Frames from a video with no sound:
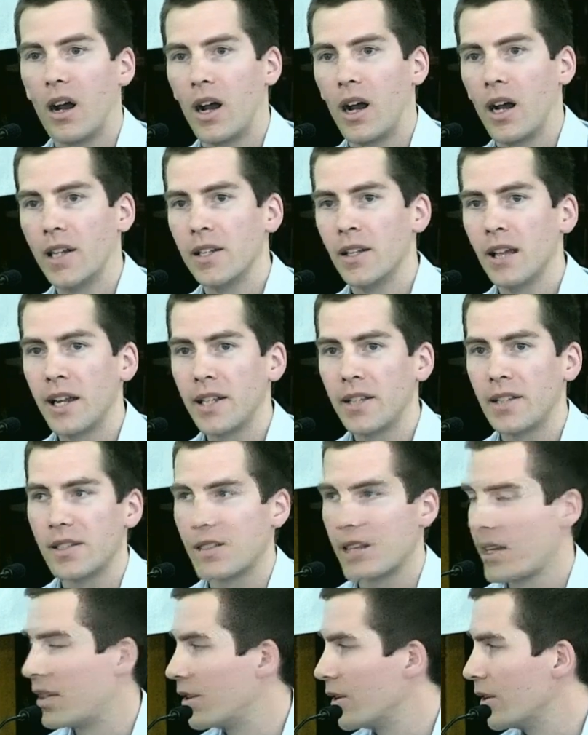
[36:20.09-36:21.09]
I'd like to
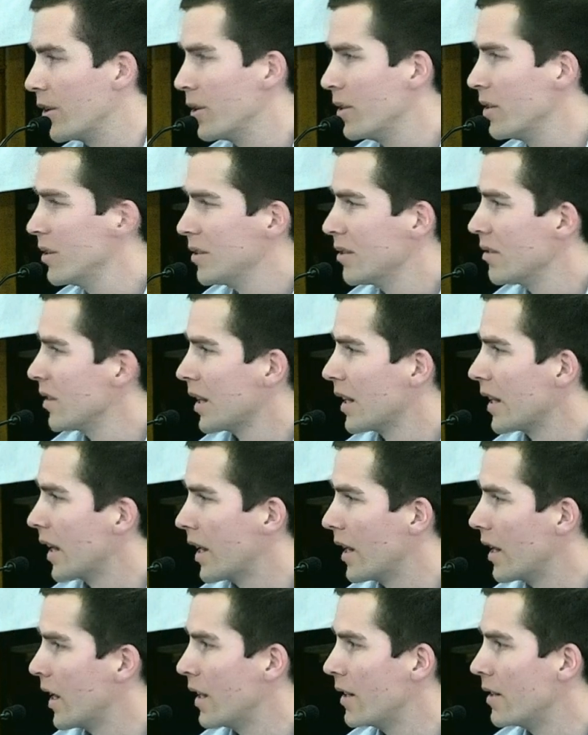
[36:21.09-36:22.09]
say no. Like,
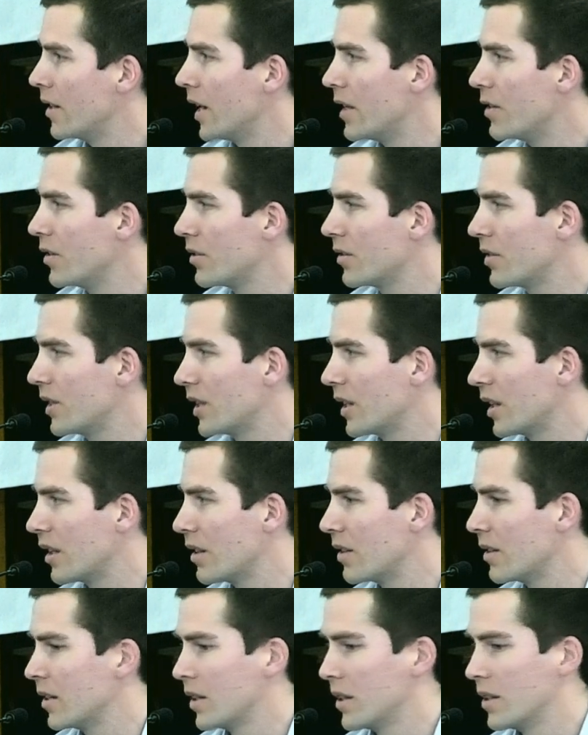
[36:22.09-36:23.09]
I don't think
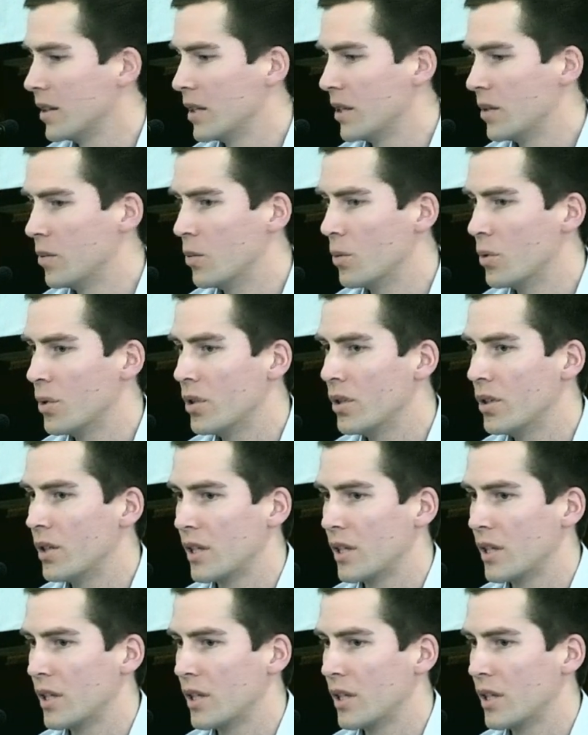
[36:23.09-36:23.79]
it would.